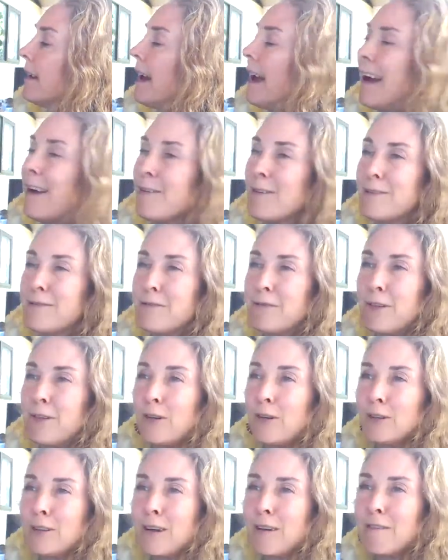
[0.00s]
I would
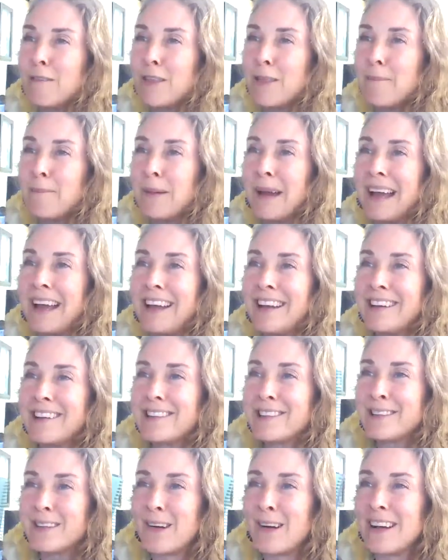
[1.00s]
fold over the
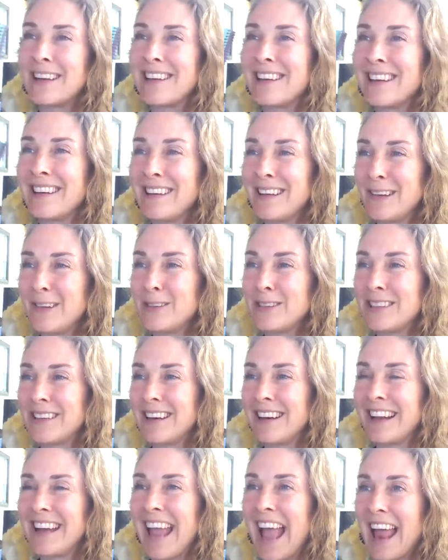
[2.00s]
page so I didn't use it
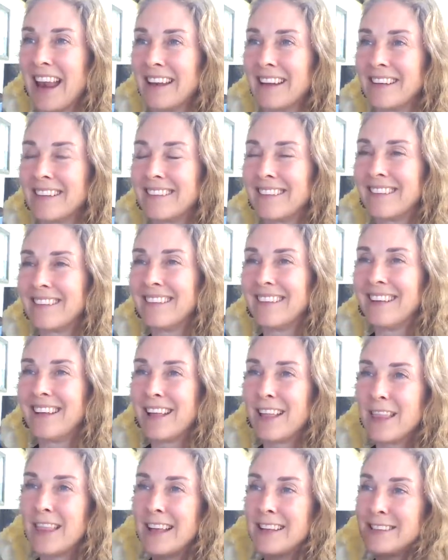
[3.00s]
again.
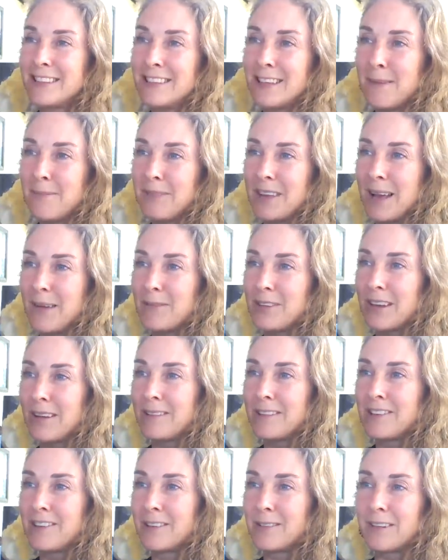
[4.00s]
Then sometimes I
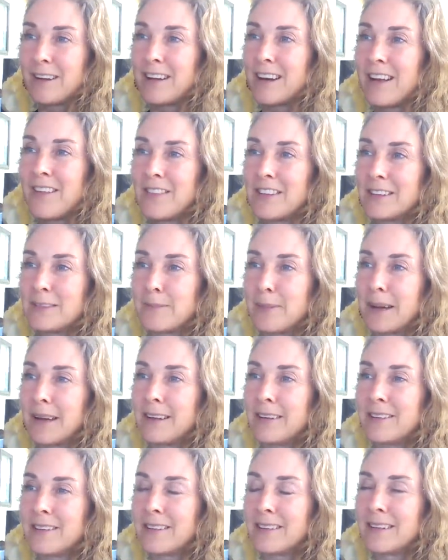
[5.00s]
would just write on this
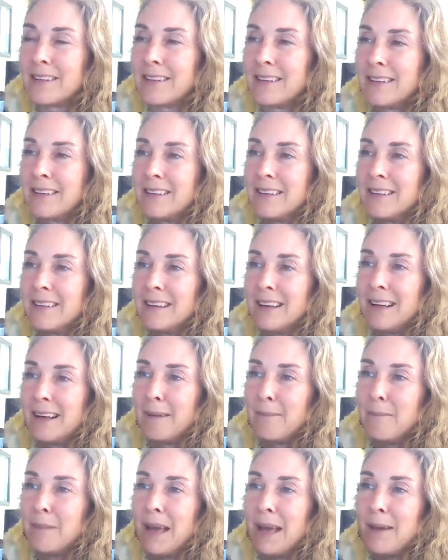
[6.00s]
page,
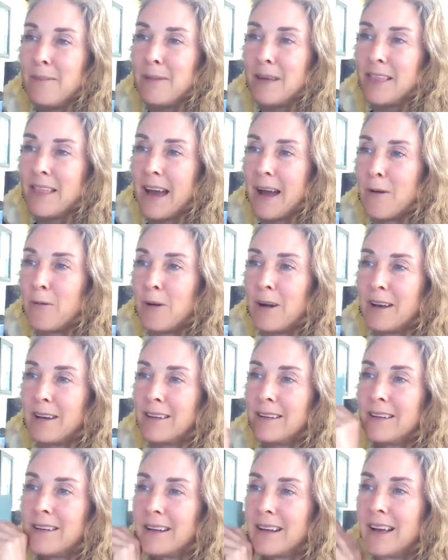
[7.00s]
maybe that one,
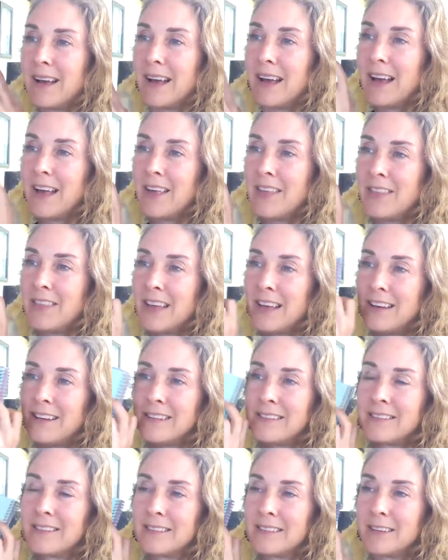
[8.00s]
and
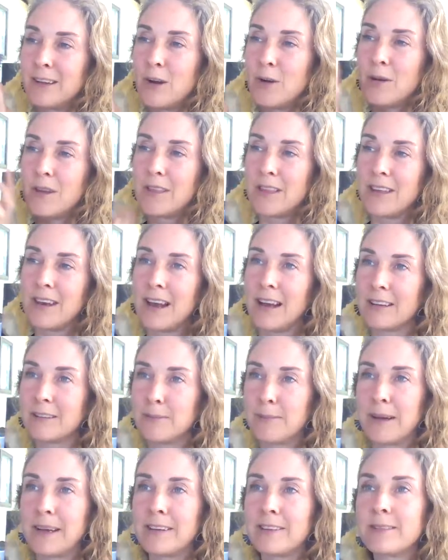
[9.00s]
then go to the next
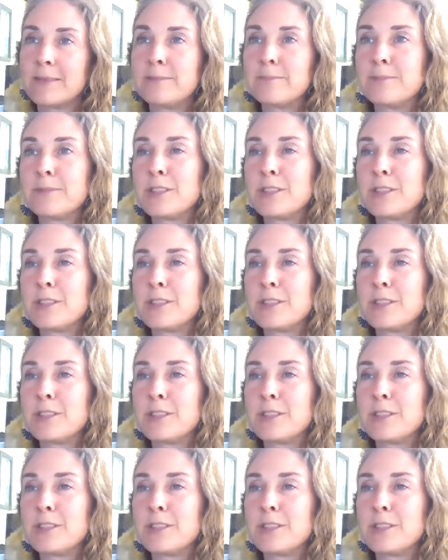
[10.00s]
page.